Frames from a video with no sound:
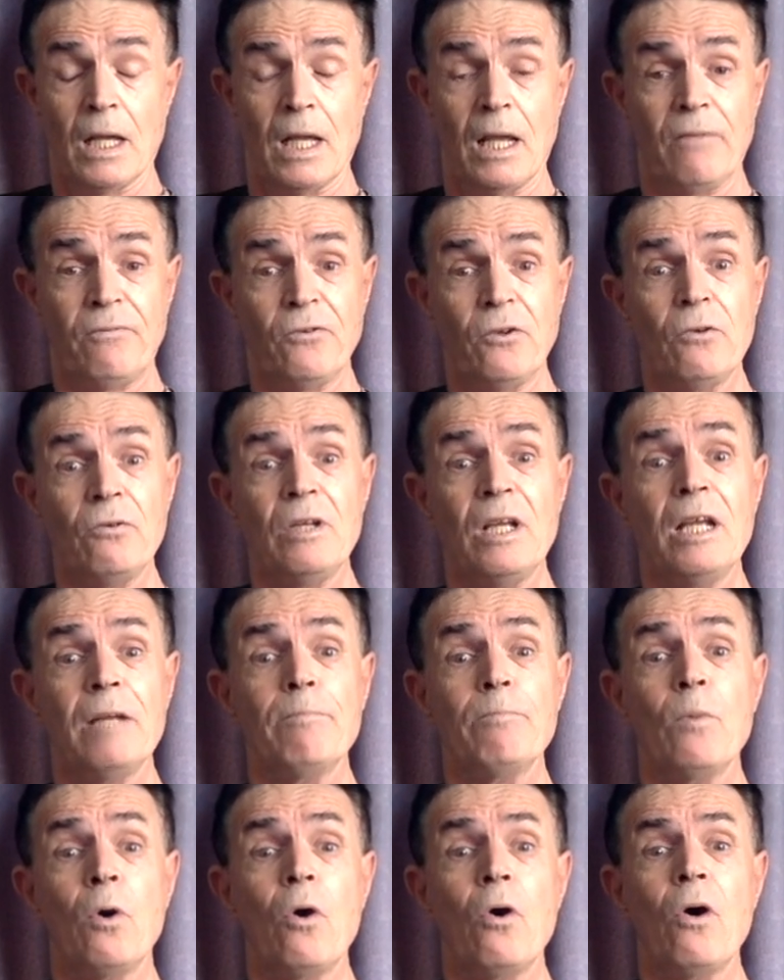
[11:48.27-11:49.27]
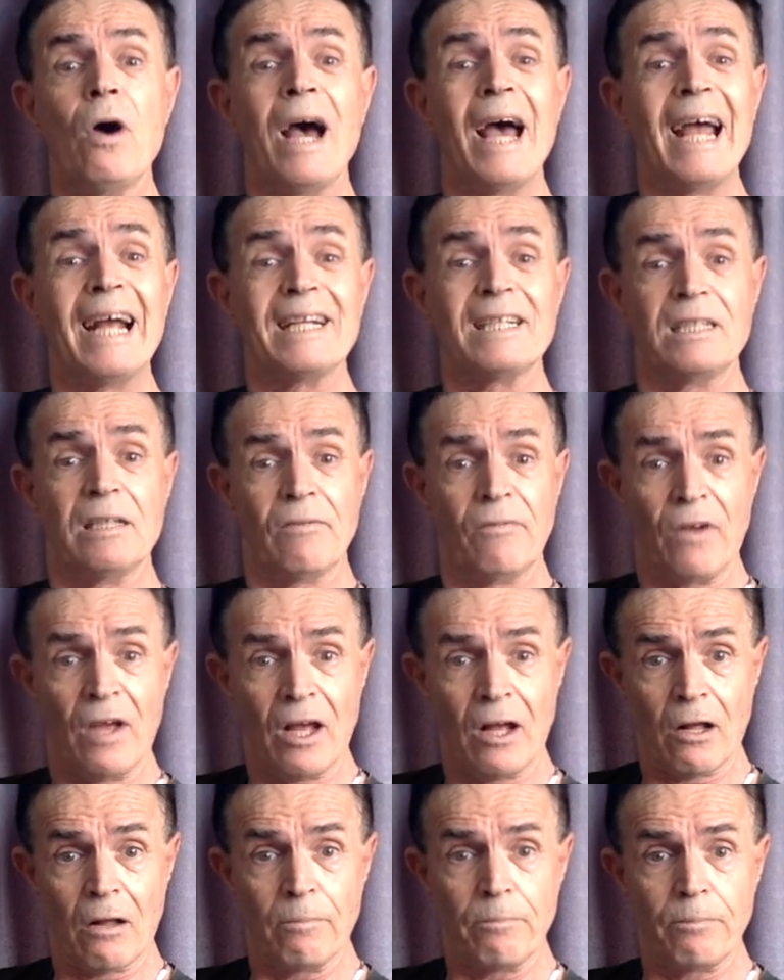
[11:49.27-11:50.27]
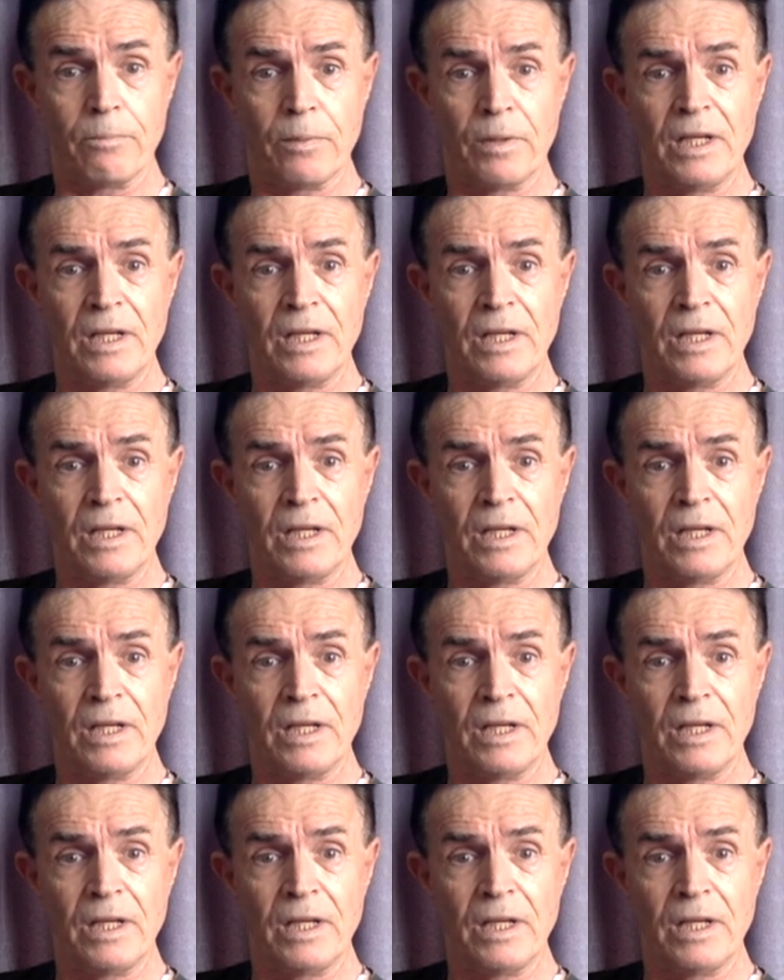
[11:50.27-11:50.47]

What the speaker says: If you need more active help,